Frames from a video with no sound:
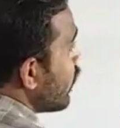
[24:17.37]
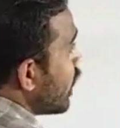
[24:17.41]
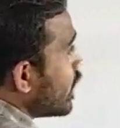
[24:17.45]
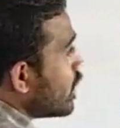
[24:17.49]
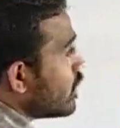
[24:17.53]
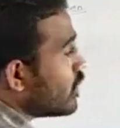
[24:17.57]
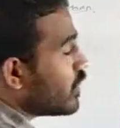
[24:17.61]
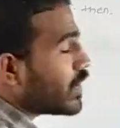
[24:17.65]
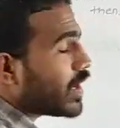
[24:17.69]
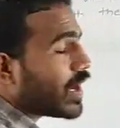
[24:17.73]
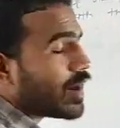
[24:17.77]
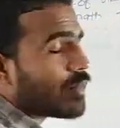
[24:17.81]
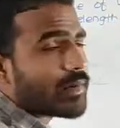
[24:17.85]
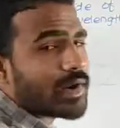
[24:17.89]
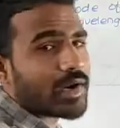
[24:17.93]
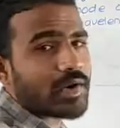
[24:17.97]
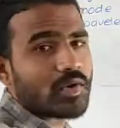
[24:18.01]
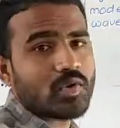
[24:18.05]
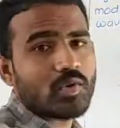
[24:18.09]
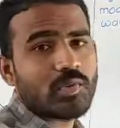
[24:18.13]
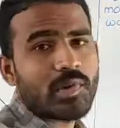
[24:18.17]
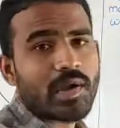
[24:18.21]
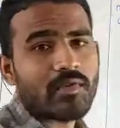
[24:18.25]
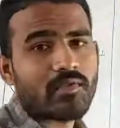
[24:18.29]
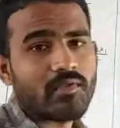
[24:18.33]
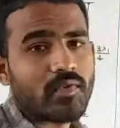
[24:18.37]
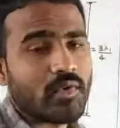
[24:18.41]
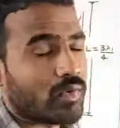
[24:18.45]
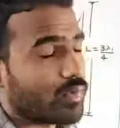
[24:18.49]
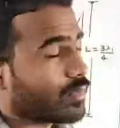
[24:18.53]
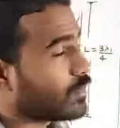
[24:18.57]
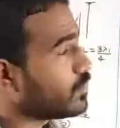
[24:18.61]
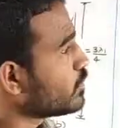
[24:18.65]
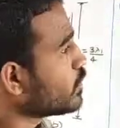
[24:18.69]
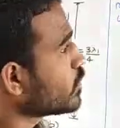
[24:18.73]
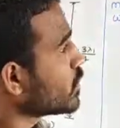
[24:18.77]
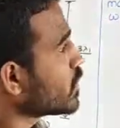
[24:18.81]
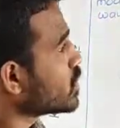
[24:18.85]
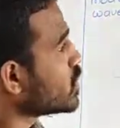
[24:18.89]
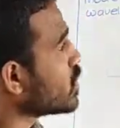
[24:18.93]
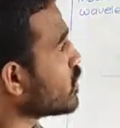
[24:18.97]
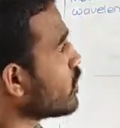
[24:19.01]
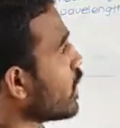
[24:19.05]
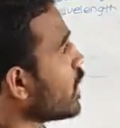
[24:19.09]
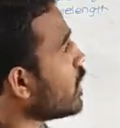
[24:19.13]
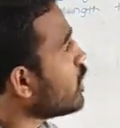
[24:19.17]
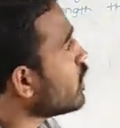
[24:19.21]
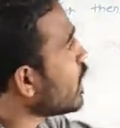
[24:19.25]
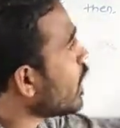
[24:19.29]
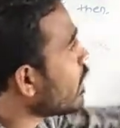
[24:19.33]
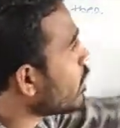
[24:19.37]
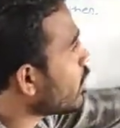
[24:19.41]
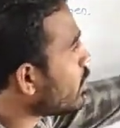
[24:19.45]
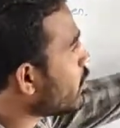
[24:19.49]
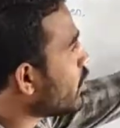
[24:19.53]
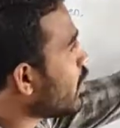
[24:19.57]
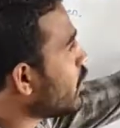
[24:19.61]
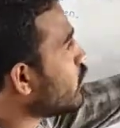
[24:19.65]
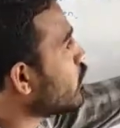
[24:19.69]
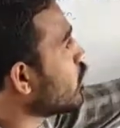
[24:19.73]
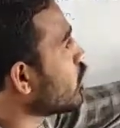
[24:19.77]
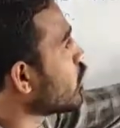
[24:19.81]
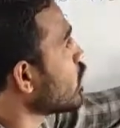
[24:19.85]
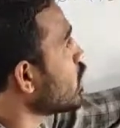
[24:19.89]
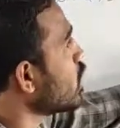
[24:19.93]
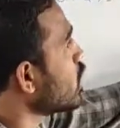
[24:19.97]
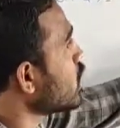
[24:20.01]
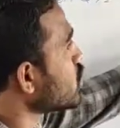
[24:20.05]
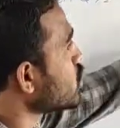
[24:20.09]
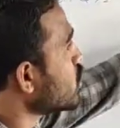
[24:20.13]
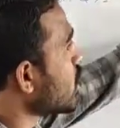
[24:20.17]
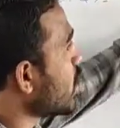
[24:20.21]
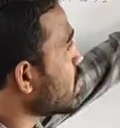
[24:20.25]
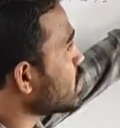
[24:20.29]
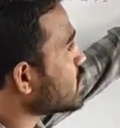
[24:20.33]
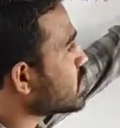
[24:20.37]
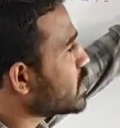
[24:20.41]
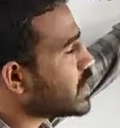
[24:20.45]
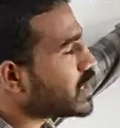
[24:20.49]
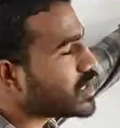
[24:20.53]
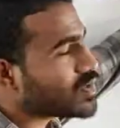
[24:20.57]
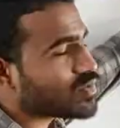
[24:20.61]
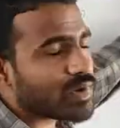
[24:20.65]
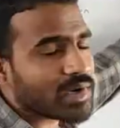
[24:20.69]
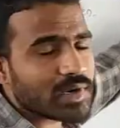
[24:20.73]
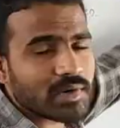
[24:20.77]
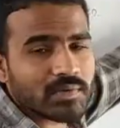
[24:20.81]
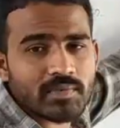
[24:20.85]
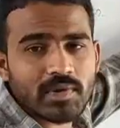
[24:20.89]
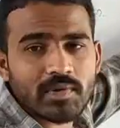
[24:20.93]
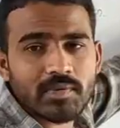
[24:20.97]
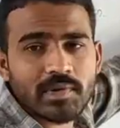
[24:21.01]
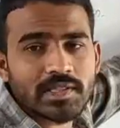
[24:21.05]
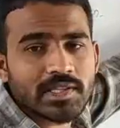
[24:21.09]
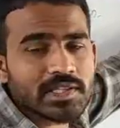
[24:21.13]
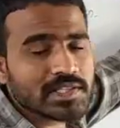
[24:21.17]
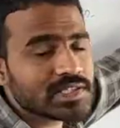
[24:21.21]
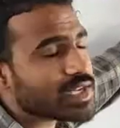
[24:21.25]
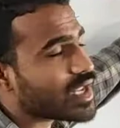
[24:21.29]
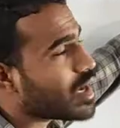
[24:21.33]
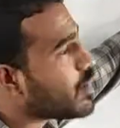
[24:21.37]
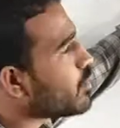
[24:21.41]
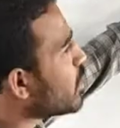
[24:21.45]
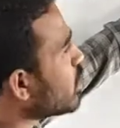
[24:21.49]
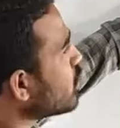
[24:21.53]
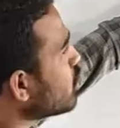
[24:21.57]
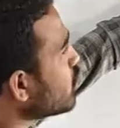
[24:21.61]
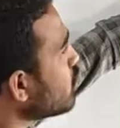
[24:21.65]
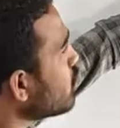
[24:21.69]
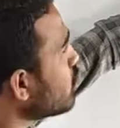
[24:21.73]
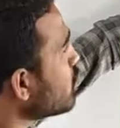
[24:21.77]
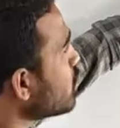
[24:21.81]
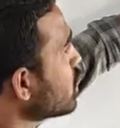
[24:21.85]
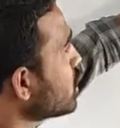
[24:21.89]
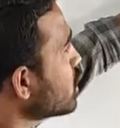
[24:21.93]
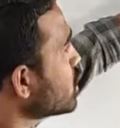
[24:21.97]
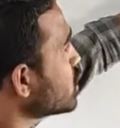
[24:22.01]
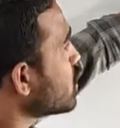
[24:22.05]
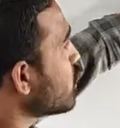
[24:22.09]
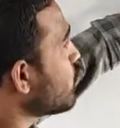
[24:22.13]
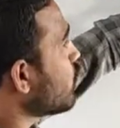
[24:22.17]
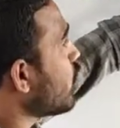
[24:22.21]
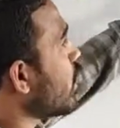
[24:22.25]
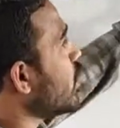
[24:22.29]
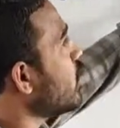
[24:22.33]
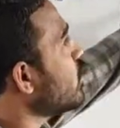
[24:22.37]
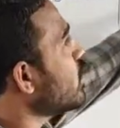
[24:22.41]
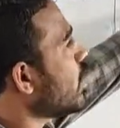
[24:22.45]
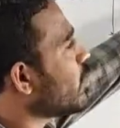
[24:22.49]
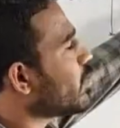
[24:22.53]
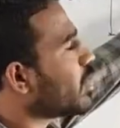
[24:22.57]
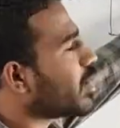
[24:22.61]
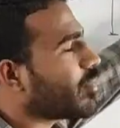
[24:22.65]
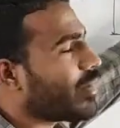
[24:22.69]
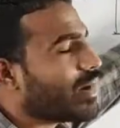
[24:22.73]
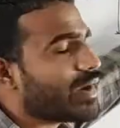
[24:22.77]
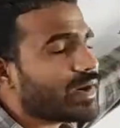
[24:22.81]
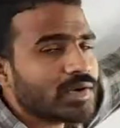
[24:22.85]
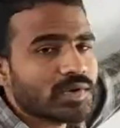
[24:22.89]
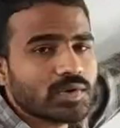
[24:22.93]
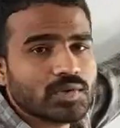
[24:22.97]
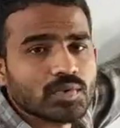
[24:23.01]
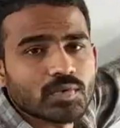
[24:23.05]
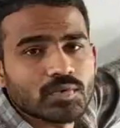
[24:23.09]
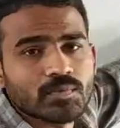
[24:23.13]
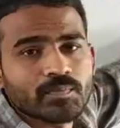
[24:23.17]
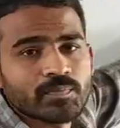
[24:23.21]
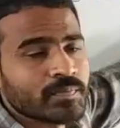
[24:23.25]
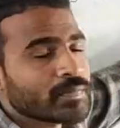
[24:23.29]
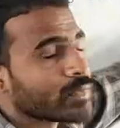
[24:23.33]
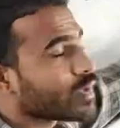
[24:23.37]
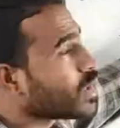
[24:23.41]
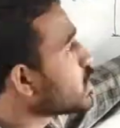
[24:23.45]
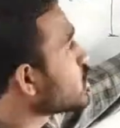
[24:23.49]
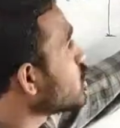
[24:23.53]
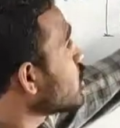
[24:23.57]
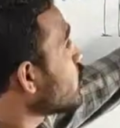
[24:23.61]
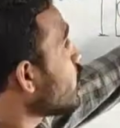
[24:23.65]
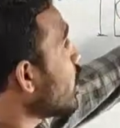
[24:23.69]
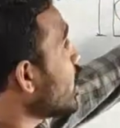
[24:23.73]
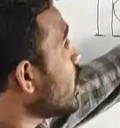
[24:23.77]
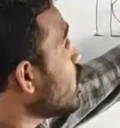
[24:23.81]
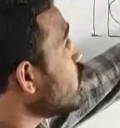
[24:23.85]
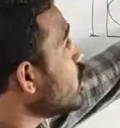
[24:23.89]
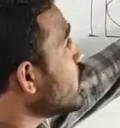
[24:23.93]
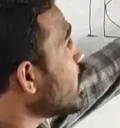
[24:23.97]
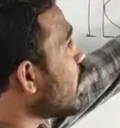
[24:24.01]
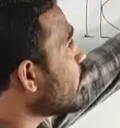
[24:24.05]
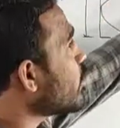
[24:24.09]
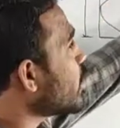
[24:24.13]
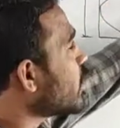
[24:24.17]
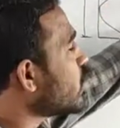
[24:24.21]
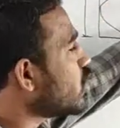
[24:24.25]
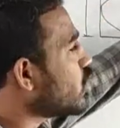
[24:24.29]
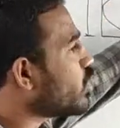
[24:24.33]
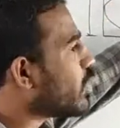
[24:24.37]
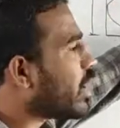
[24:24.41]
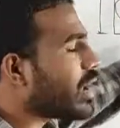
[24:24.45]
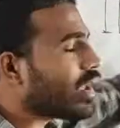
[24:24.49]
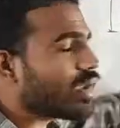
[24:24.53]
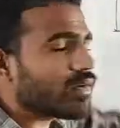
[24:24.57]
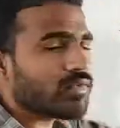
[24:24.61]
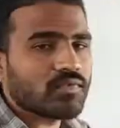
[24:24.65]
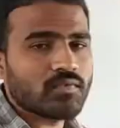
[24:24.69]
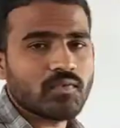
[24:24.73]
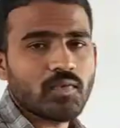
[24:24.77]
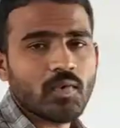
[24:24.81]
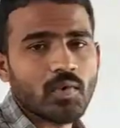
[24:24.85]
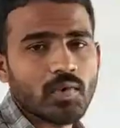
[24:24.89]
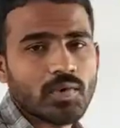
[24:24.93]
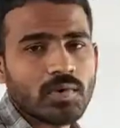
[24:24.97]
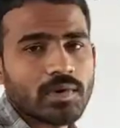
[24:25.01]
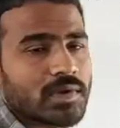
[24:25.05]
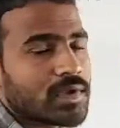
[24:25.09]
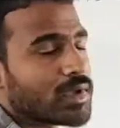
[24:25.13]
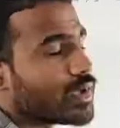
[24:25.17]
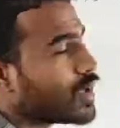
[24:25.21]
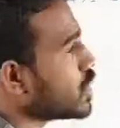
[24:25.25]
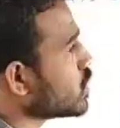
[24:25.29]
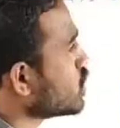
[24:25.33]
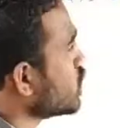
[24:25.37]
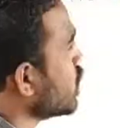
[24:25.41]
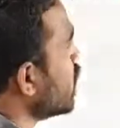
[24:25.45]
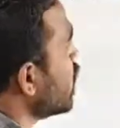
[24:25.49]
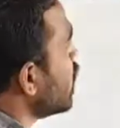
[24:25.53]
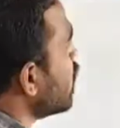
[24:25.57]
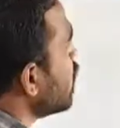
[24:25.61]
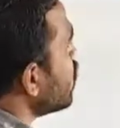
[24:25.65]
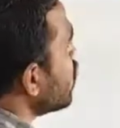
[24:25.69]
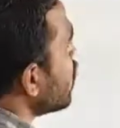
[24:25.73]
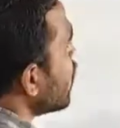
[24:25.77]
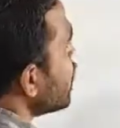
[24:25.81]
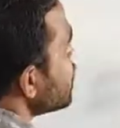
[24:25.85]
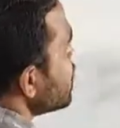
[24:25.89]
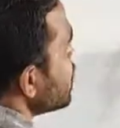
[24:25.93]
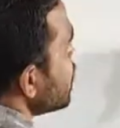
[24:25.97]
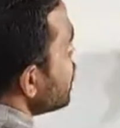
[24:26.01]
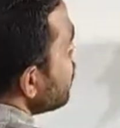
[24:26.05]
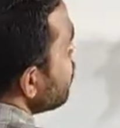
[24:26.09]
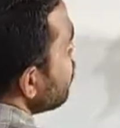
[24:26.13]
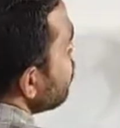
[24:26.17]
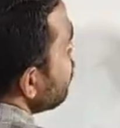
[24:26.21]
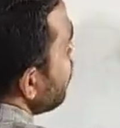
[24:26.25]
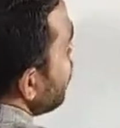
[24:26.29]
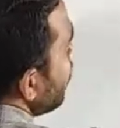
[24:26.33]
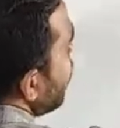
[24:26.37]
5 lambda 2 by 4. So 5 lambda by 4. So as here is what? Wavelength is lambda 2. So 5 lambda by 2. So 5 lambda 2 by 4. So here you can see,